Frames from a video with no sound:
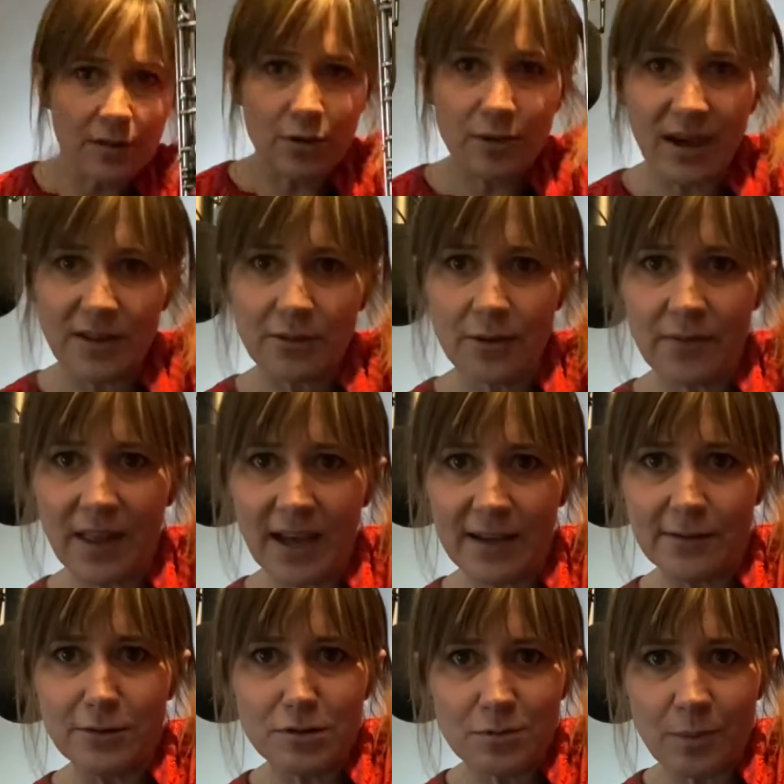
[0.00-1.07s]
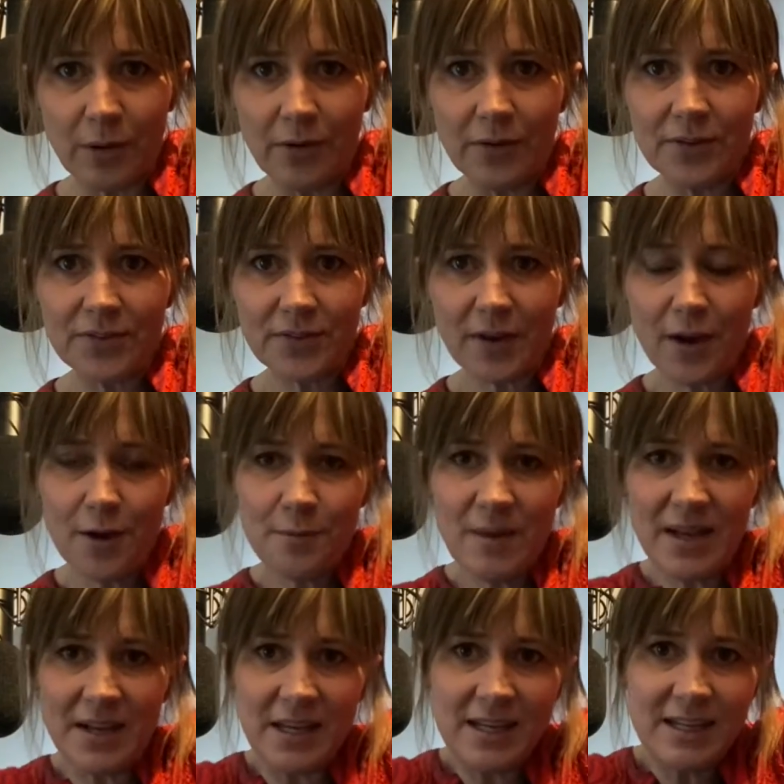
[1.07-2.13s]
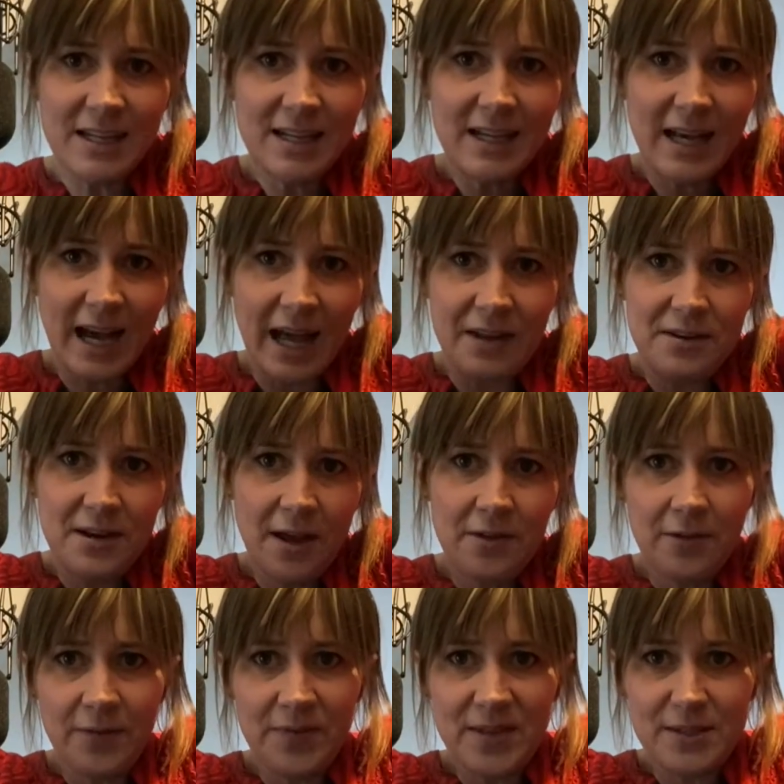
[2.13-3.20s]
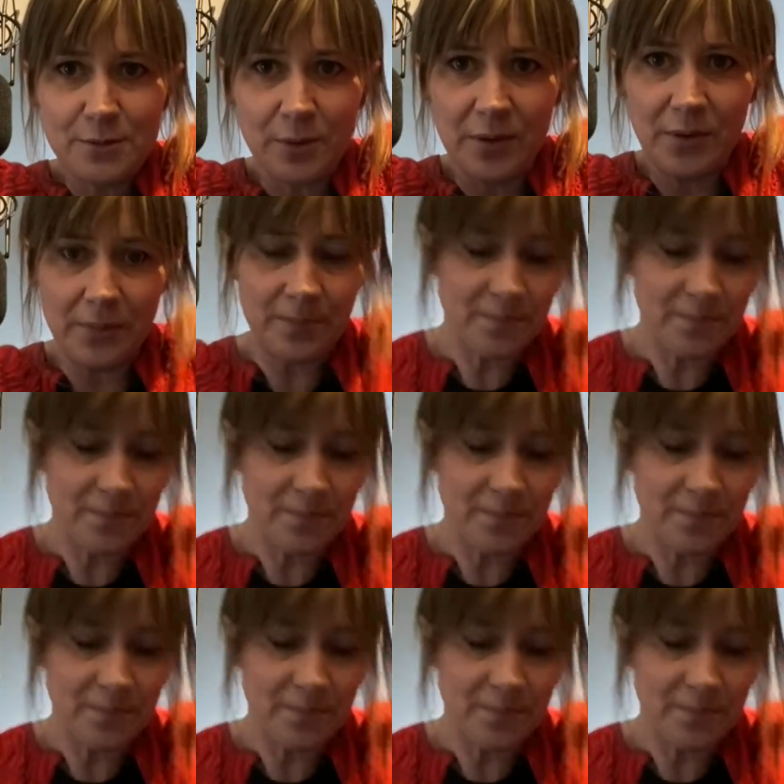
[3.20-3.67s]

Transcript: you get on that instrument. So many, and none on this one.